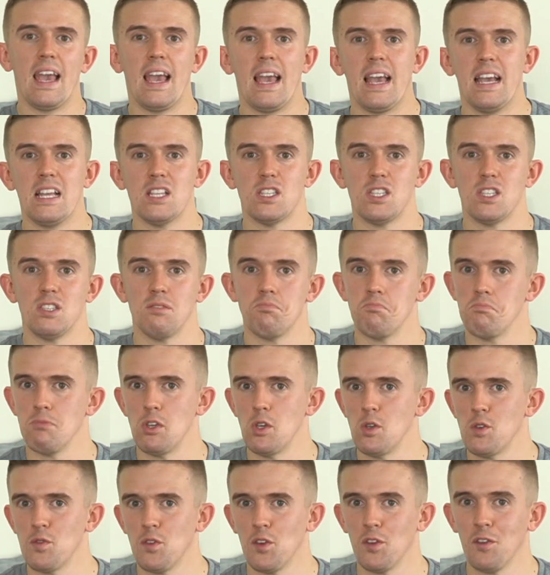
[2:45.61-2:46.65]
it's
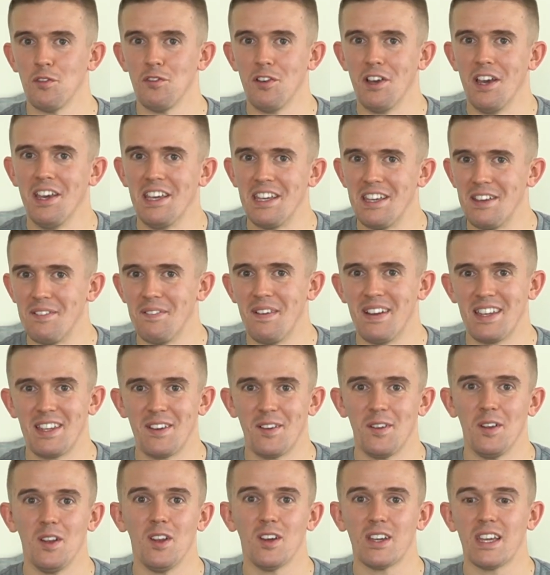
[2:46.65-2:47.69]
useful for you when
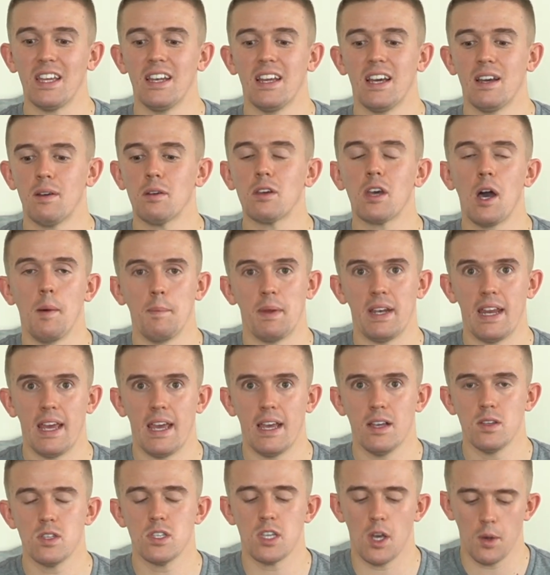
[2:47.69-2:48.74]
you're looking at coming here.
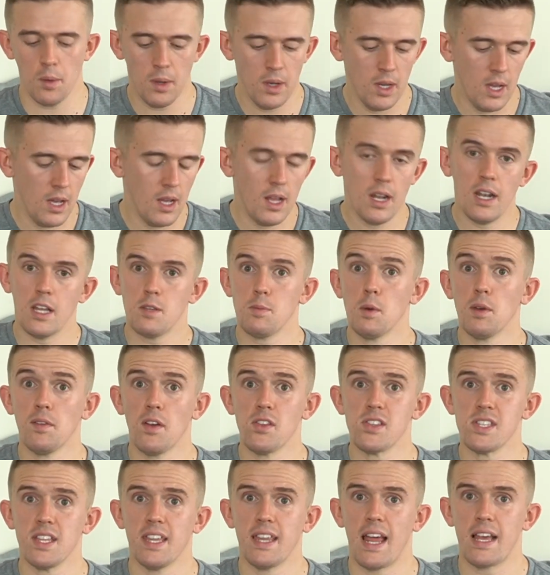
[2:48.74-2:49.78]
So let's move on
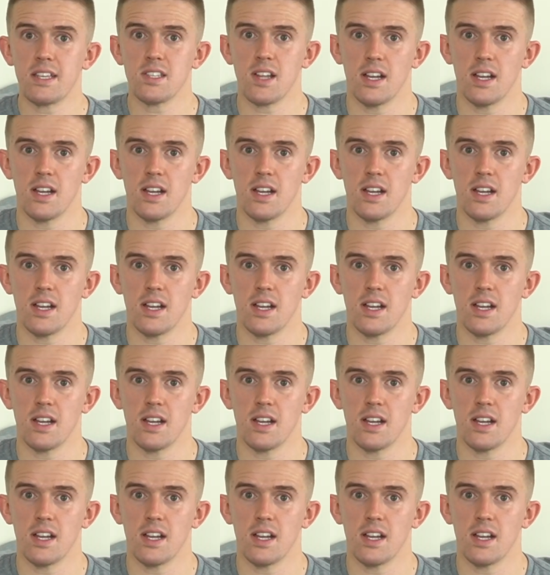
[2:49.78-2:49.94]
to the next